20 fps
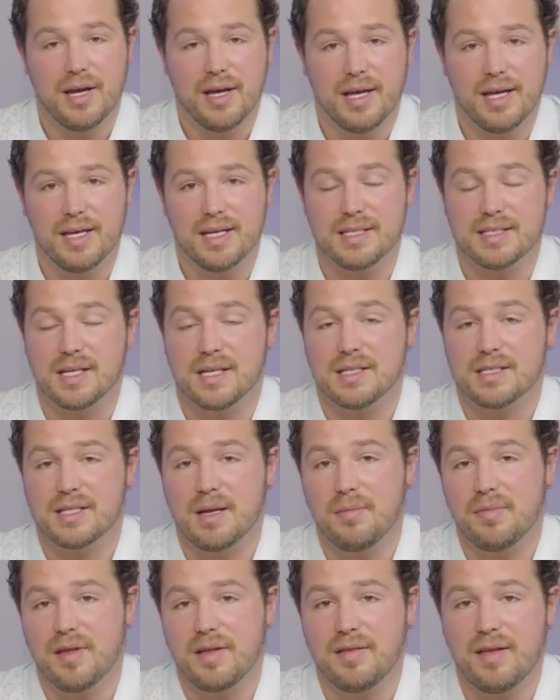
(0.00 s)
is
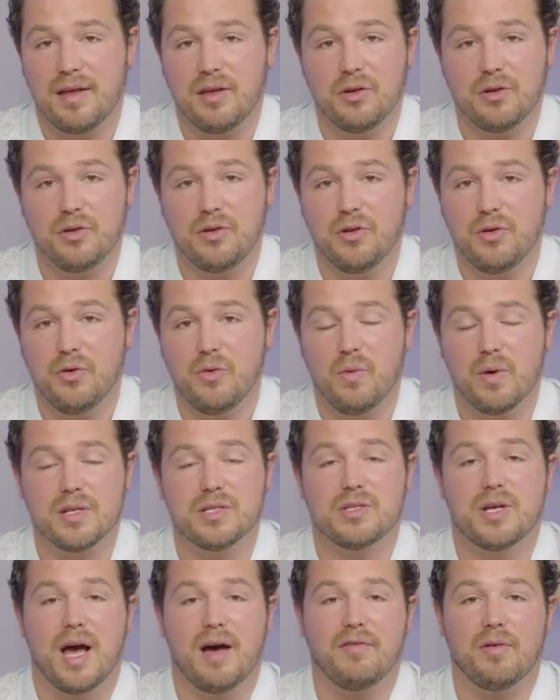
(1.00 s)
something that you do
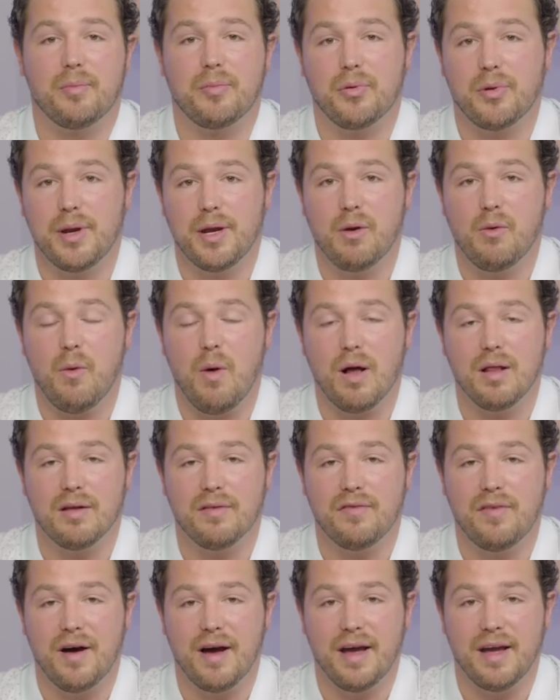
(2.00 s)
once you have a
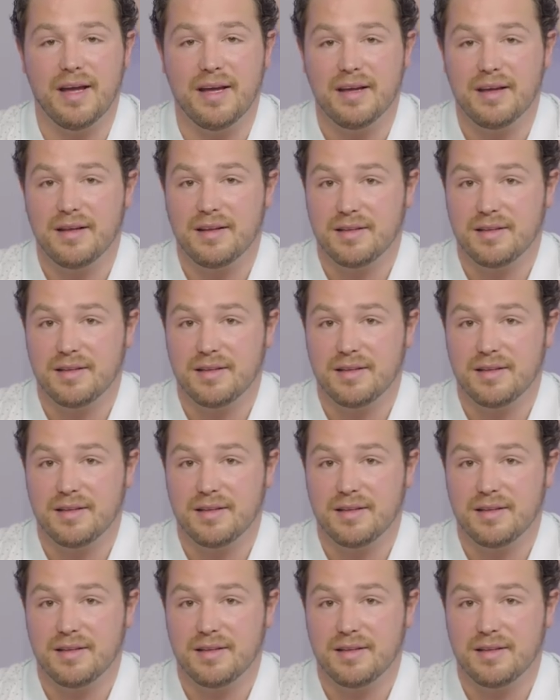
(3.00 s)
pre-qualify